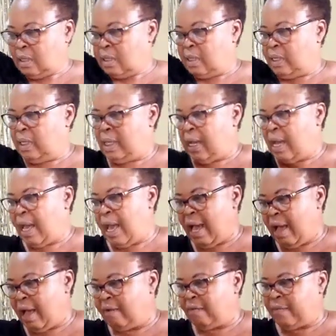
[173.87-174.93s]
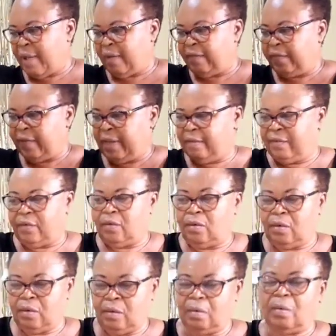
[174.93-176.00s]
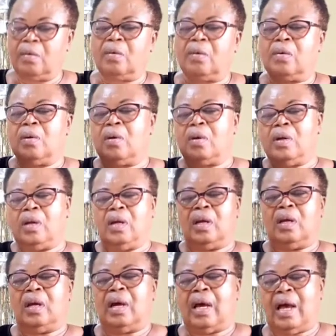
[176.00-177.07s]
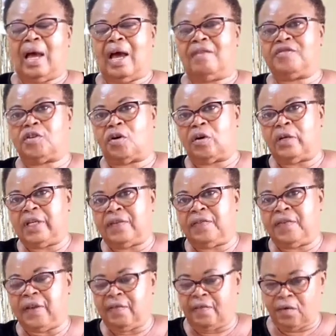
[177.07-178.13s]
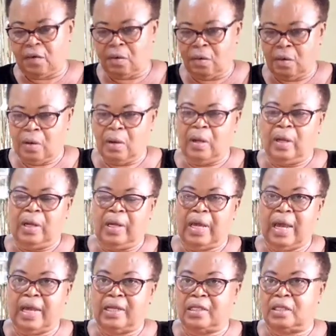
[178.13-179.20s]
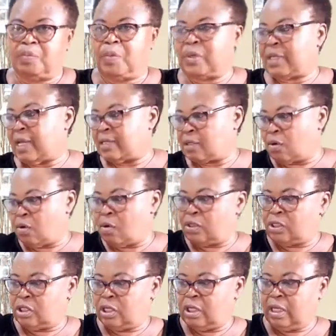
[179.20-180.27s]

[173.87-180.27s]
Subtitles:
Here I have my flavor. I have chocolate flavor. Here is butterscotch.